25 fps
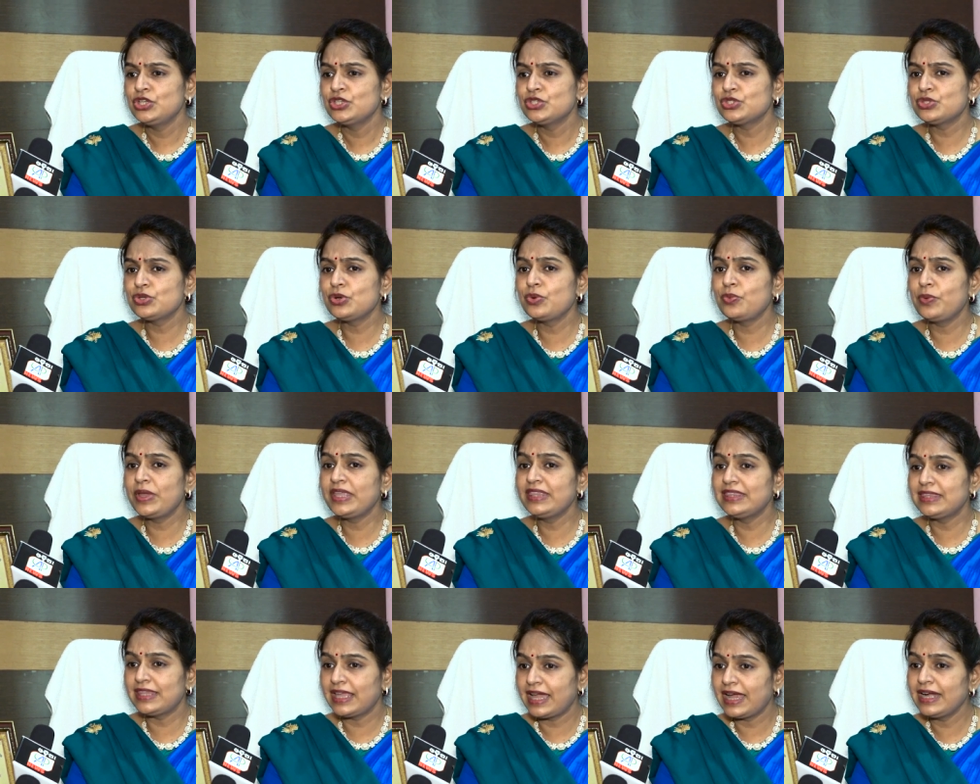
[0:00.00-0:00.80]
So
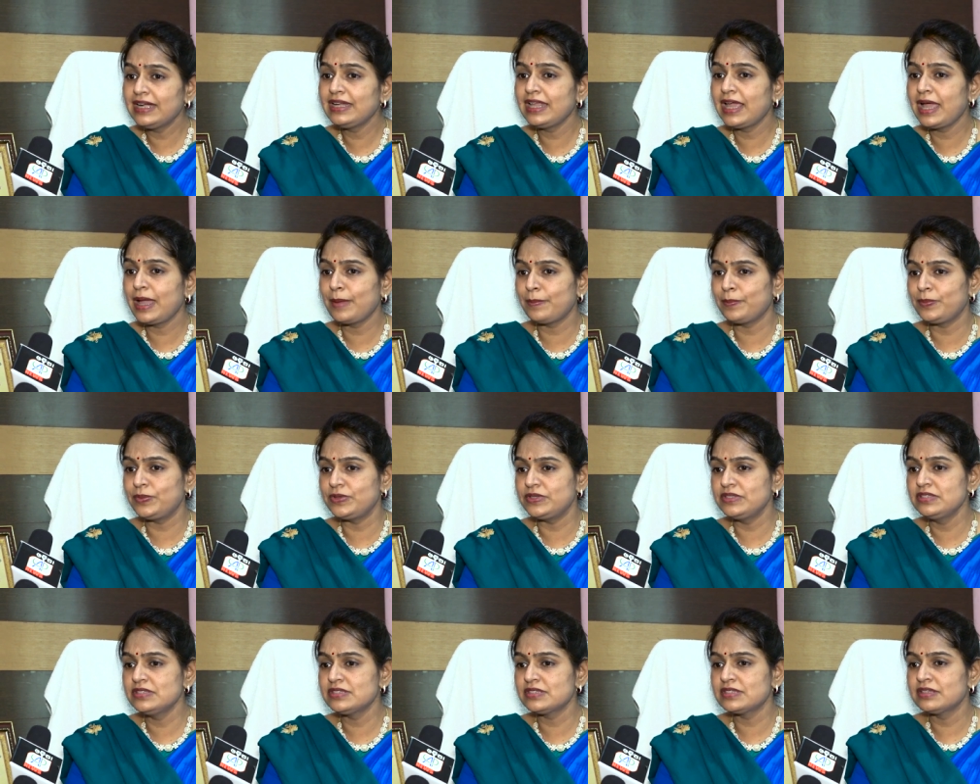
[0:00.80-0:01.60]
when that
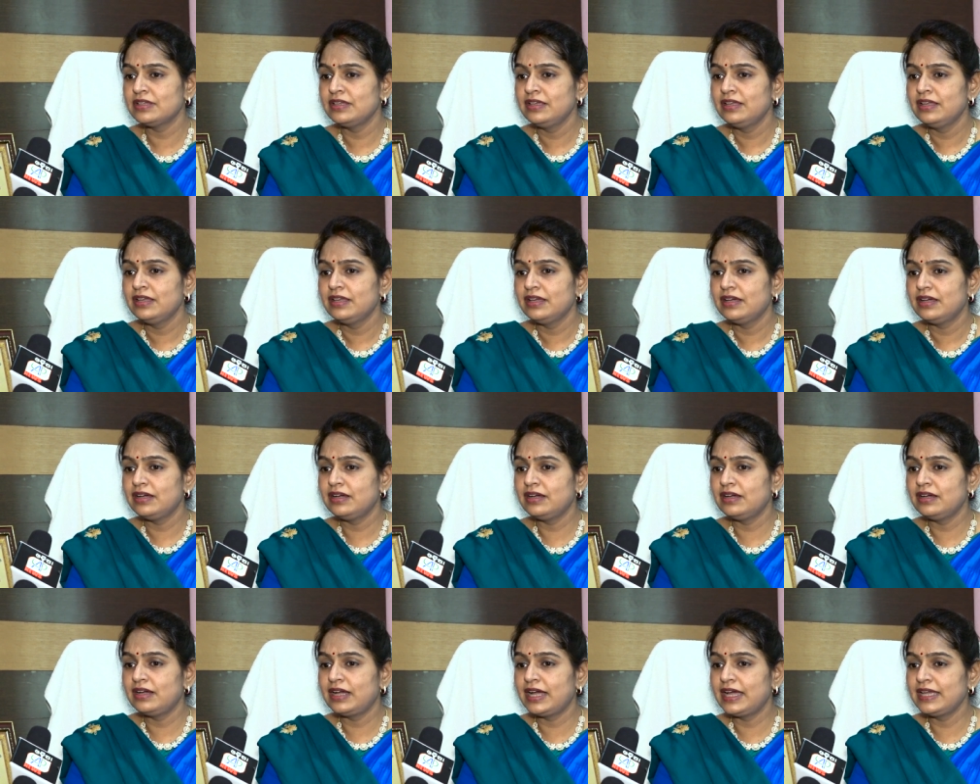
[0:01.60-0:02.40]
happens,
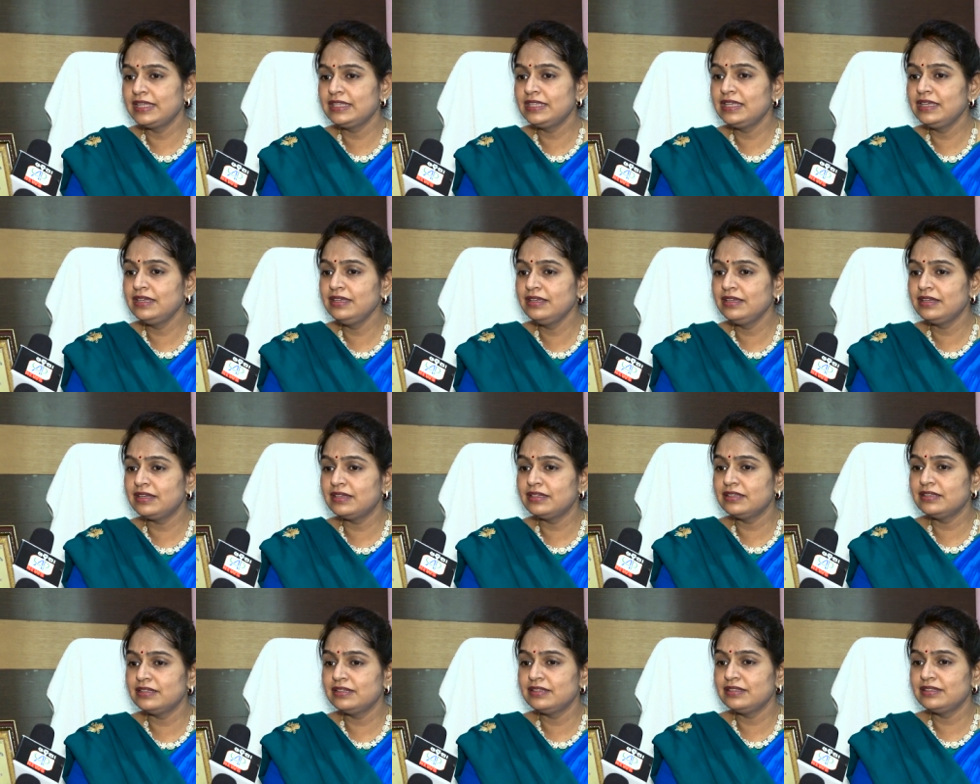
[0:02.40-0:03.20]
I think
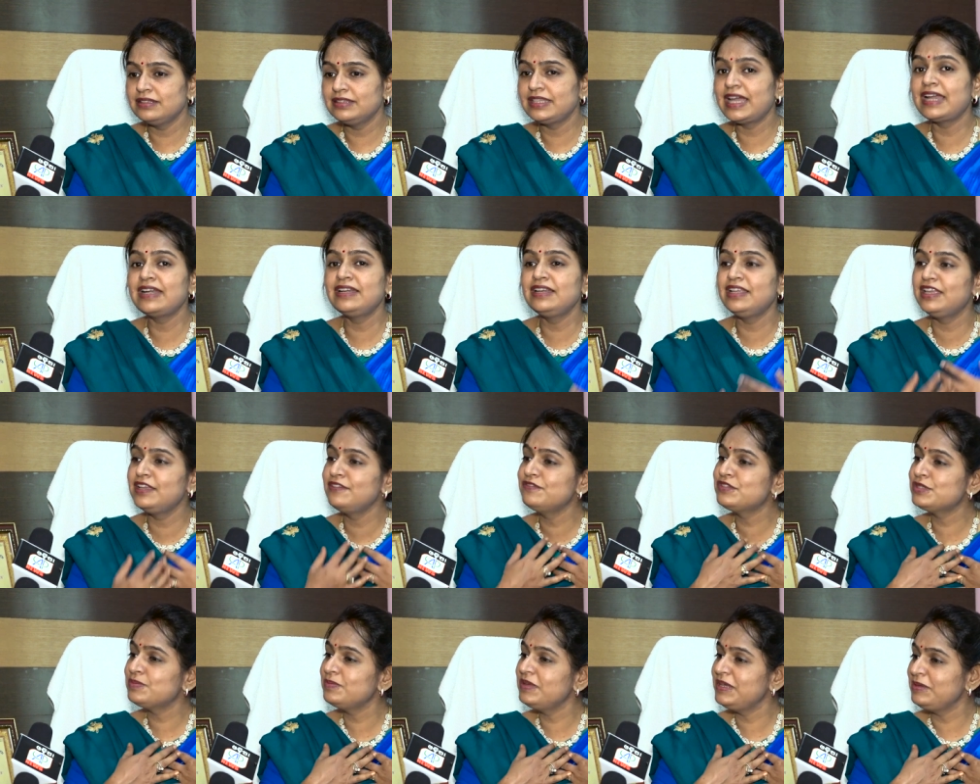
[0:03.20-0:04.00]
that
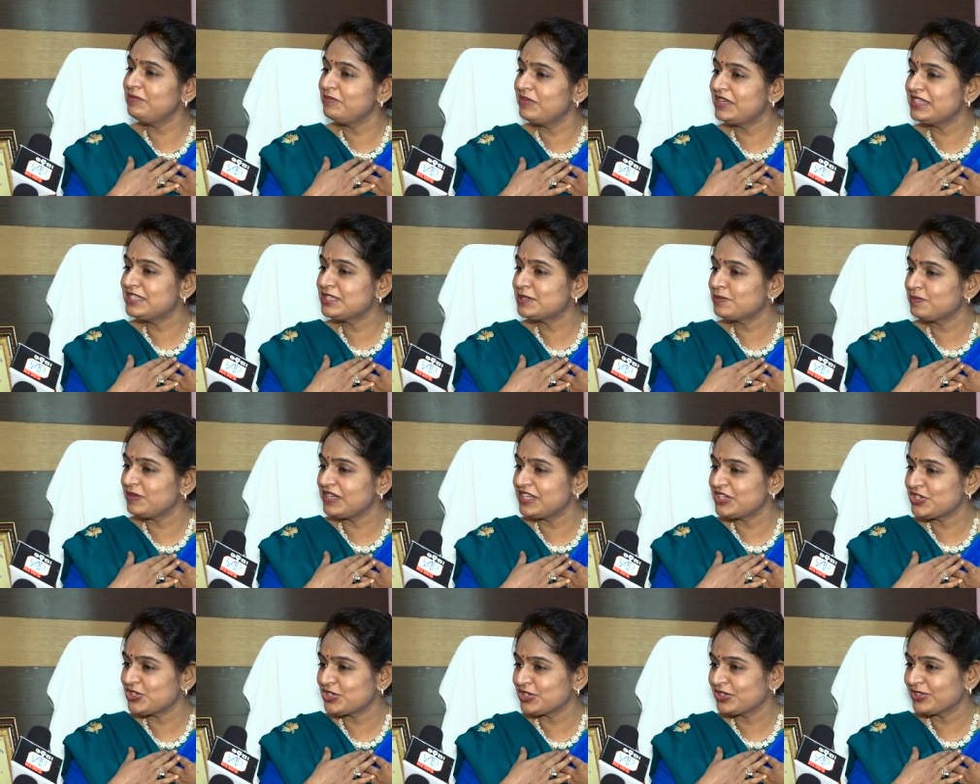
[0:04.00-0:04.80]
gives me immense
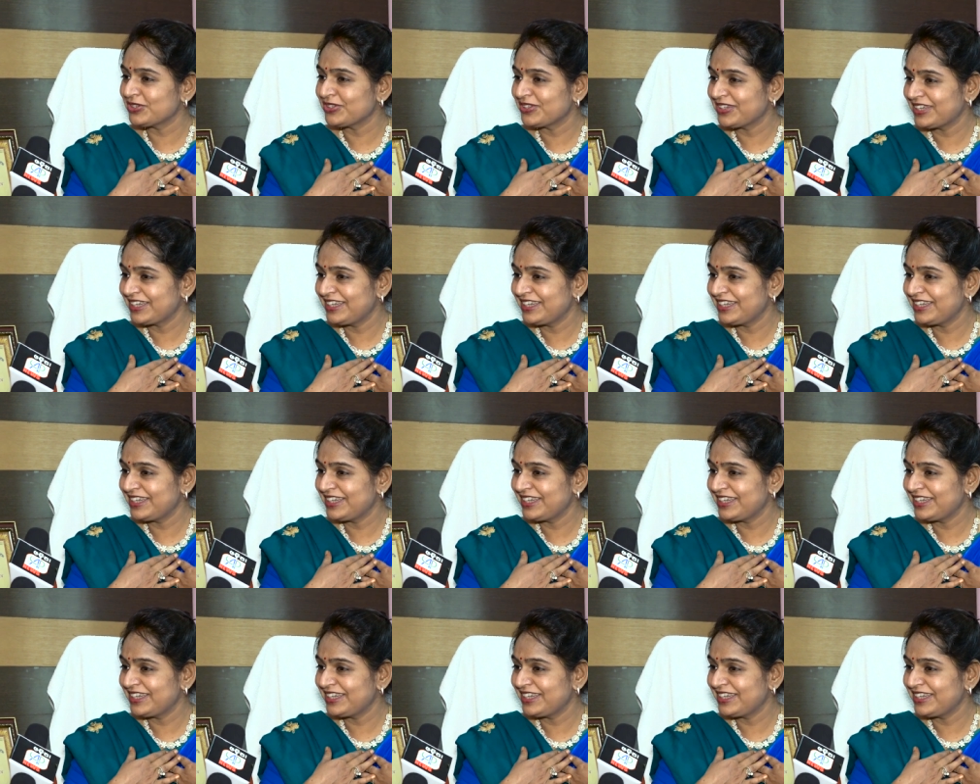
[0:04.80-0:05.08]
pleasure.